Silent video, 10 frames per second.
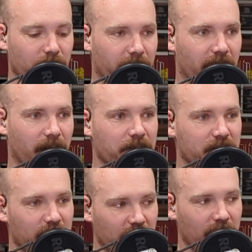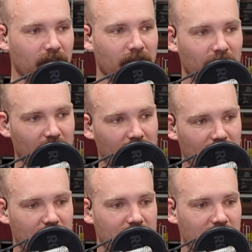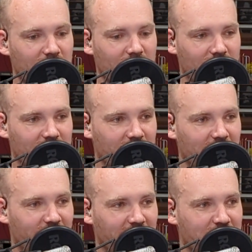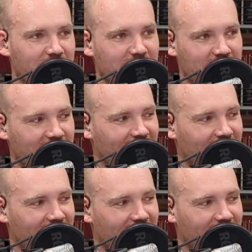Pick up some infections